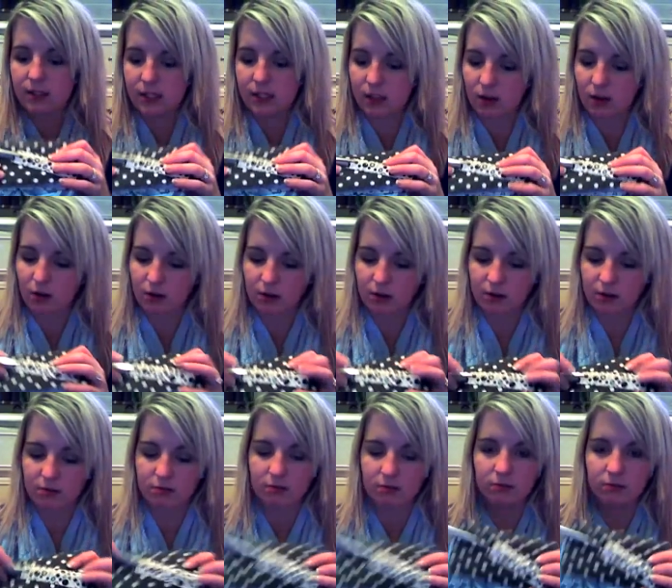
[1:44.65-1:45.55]
So
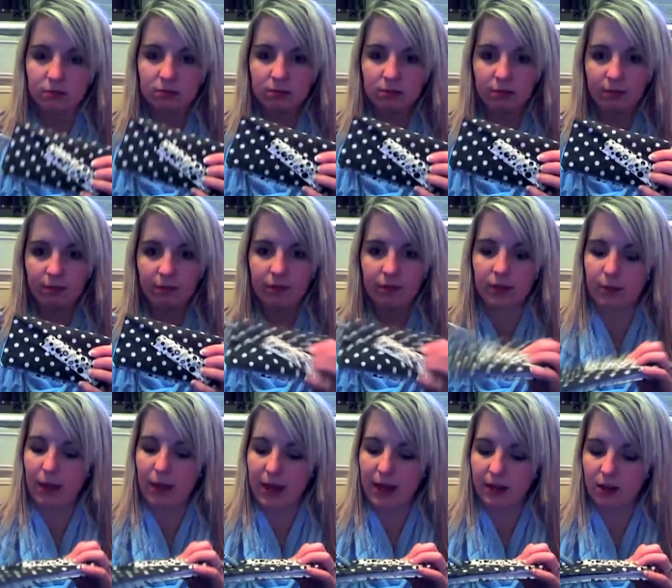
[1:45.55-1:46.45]
the
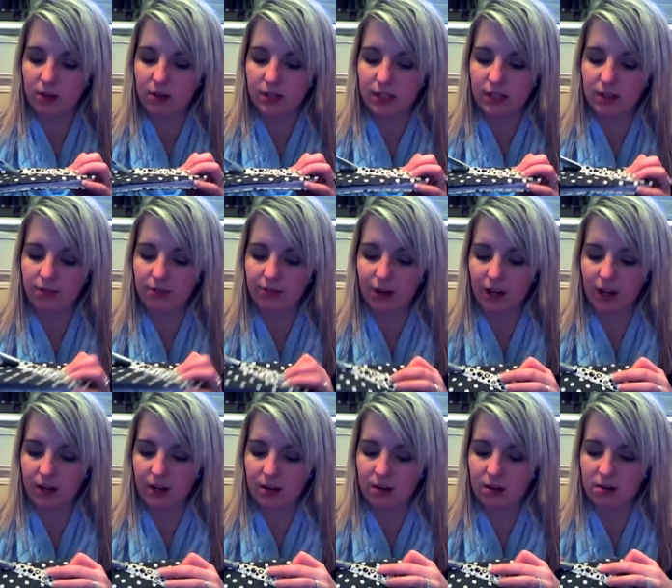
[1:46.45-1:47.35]
pen goes in the
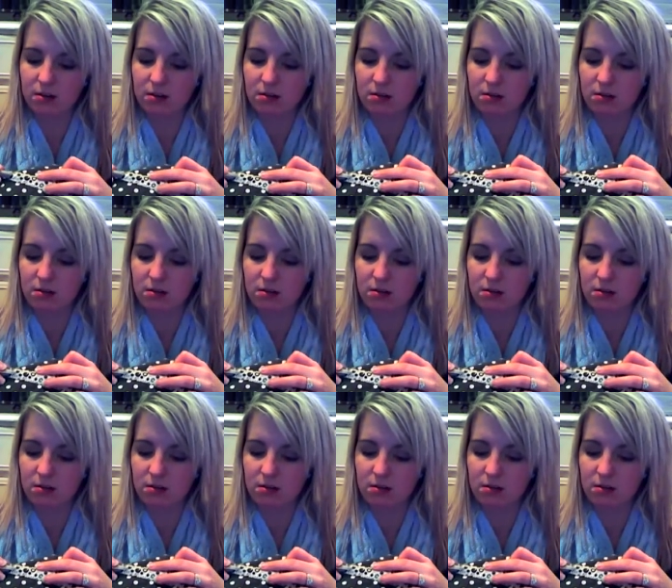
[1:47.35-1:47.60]
front,